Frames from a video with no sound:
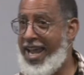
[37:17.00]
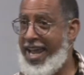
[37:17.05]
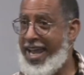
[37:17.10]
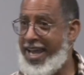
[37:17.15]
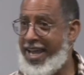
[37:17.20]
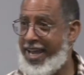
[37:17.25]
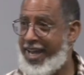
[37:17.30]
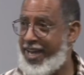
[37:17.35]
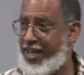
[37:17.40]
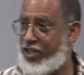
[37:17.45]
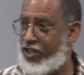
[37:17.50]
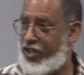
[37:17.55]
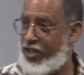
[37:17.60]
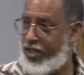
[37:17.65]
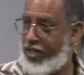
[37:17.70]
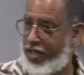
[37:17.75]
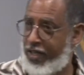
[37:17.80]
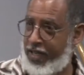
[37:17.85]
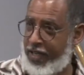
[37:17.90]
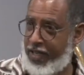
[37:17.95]
edge.
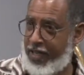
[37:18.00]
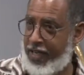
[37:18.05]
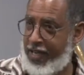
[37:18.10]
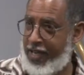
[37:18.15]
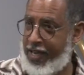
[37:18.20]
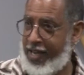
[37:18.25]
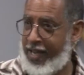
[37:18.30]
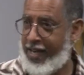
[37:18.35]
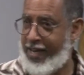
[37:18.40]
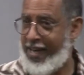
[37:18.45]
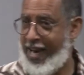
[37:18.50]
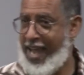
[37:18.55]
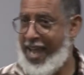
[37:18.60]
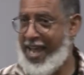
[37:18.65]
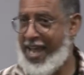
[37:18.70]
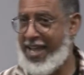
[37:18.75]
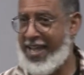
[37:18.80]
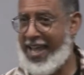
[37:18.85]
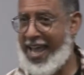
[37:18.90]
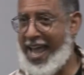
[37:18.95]

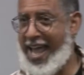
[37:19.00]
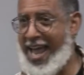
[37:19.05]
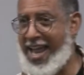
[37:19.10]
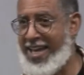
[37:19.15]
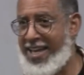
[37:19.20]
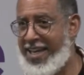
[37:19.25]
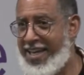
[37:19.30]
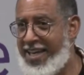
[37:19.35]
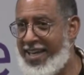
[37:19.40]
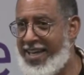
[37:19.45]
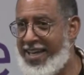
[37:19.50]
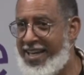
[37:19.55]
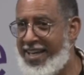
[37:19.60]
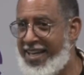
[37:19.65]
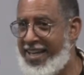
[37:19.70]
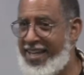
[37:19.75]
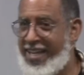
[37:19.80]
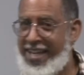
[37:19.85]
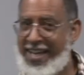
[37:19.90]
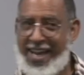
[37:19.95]
Now I got
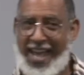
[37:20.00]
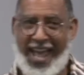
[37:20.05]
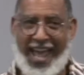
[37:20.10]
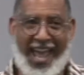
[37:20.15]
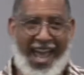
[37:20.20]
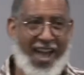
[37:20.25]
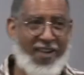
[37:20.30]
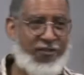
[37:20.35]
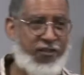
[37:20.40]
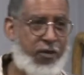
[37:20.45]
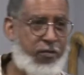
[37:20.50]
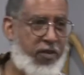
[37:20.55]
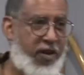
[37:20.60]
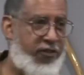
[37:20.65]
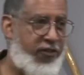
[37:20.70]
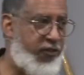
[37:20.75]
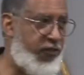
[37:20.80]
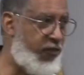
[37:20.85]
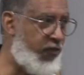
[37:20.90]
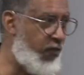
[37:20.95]
half of my
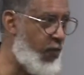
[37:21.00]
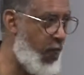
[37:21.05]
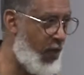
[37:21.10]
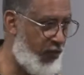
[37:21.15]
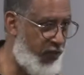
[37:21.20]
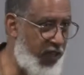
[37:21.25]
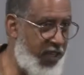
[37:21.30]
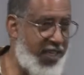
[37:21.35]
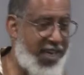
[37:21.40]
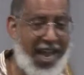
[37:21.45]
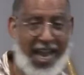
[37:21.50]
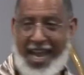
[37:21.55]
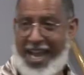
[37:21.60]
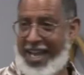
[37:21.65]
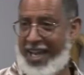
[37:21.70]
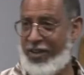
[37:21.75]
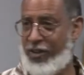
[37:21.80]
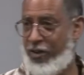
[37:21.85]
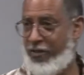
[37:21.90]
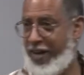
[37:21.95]
foot
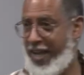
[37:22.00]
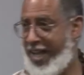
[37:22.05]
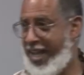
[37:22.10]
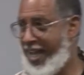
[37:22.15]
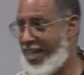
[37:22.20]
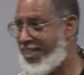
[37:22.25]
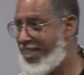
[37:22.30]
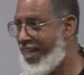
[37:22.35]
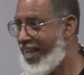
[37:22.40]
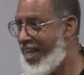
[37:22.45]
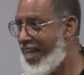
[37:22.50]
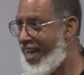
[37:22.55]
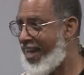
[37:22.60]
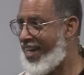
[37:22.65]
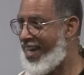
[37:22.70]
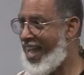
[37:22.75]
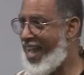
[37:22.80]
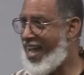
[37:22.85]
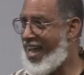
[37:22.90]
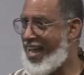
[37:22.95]
hanging over the edge.
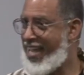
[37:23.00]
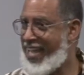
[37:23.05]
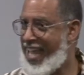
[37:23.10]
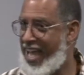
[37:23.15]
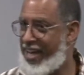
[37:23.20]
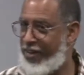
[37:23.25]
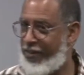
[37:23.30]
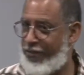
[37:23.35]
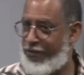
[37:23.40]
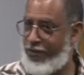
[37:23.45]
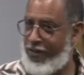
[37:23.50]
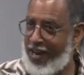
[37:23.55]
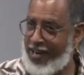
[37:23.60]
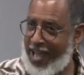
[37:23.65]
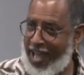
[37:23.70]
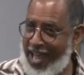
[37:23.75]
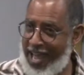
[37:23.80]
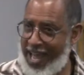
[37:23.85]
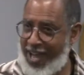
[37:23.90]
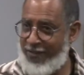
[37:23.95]
Now I got the front
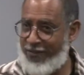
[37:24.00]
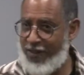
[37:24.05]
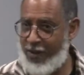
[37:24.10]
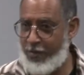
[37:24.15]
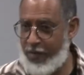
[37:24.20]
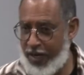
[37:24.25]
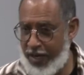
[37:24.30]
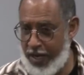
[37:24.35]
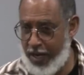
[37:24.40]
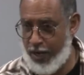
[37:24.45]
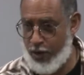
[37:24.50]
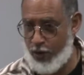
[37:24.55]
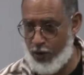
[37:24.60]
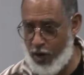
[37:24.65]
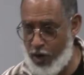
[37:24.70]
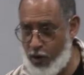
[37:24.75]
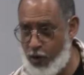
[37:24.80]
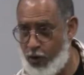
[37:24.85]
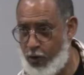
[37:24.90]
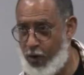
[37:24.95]
half of my,
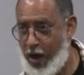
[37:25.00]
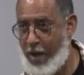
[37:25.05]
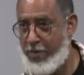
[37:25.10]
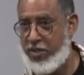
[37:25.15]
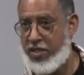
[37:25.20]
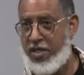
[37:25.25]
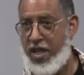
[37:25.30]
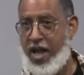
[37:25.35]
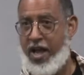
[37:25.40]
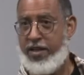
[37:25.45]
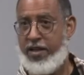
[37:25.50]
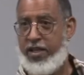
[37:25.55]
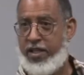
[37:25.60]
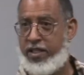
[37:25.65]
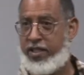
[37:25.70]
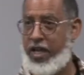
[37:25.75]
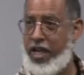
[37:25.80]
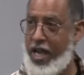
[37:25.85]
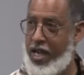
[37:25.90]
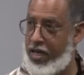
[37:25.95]
whoa, I'm starting to
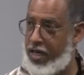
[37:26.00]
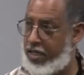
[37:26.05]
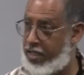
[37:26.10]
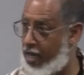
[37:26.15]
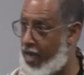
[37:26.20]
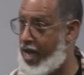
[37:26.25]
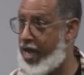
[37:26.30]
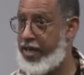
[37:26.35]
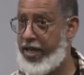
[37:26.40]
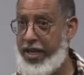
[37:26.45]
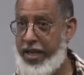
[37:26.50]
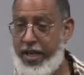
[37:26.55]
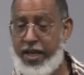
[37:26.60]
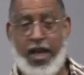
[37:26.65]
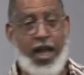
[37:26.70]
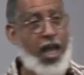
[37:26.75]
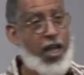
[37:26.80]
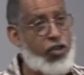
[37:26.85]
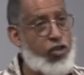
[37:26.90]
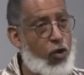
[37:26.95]
teeter totter here.
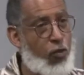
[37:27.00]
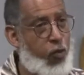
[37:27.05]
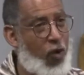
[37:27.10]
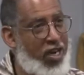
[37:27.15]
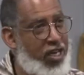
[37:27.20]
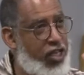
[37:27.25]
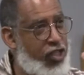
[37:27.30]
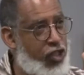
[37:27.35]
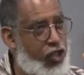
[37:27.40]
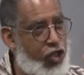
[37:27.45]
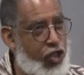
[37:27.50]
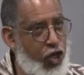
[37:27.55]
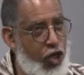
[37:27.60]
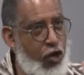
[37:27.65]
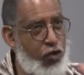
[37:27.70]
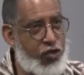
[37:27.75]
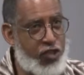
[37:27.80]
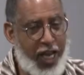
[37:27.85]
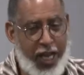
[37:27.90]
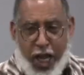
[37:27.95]
So what does
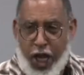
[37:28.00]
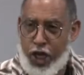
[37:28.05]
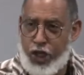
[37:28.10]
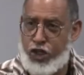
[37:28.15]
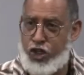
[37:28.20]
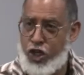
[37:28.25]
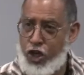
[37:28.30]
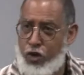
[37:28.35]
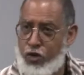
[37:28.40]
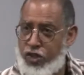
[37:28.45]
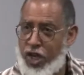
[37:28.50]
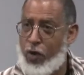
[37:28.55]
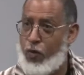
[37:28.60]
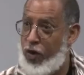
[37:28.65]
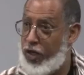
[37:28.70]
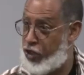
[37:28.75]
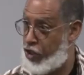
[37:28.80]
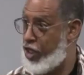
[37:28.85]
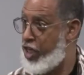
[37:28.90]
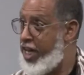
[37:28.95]
Jude say? Jude say
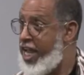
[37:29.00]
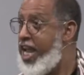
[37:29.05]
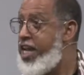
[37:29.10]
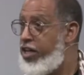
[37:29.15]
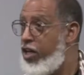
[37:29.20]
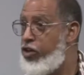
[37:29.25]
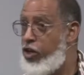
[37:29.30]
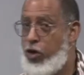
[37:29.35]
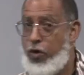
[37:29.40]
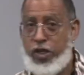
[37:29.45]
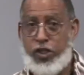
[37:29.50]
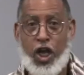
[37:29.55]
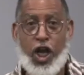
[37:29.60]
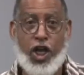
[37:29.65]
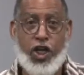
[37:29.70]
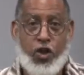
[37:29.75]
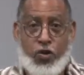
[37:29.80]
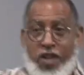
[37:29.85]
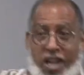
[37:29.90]
what you need to do is you